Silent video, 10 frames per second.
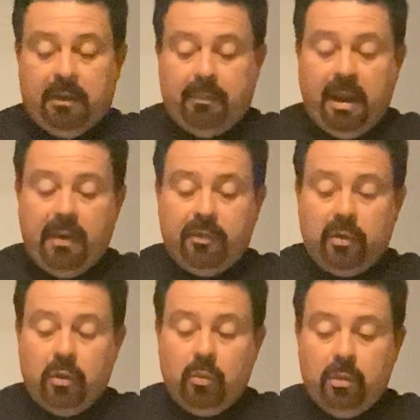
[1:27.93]

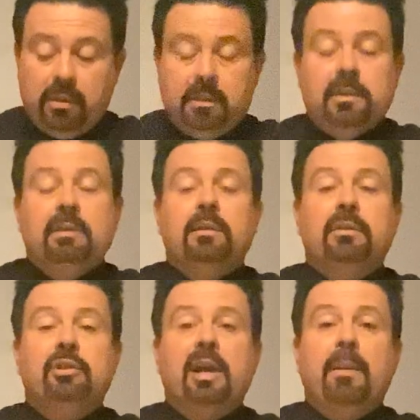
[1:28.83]
Matthew
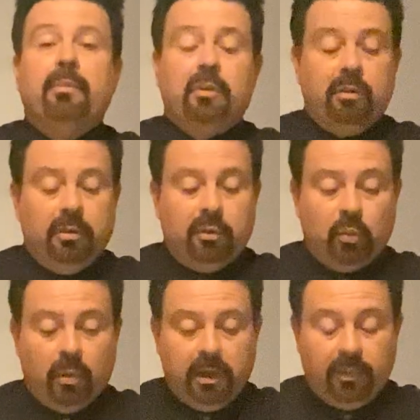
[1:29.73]
chapter
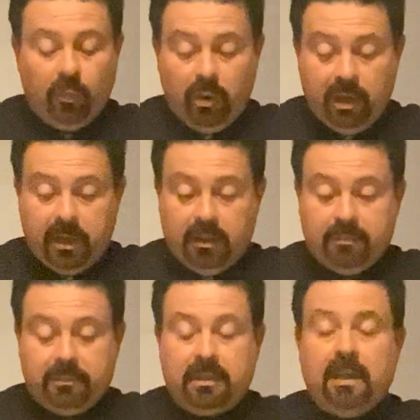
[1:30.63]
23,
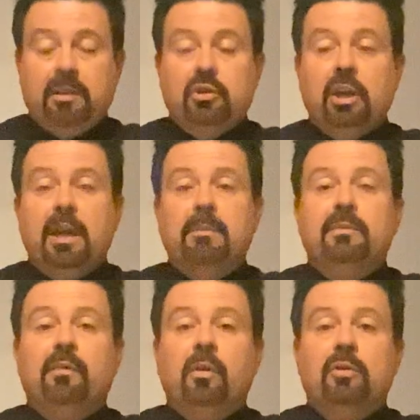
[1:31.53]
King James
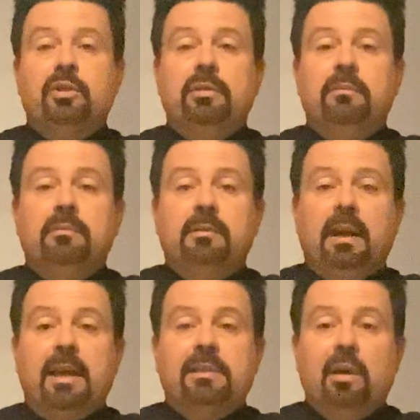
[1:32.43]
Version,
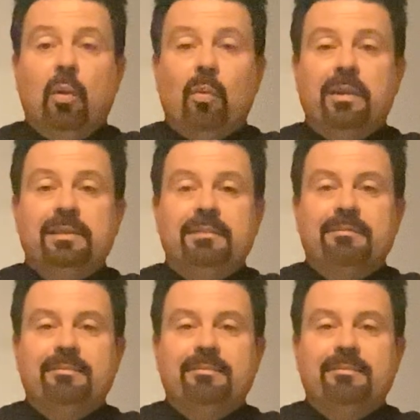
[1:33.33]
as always.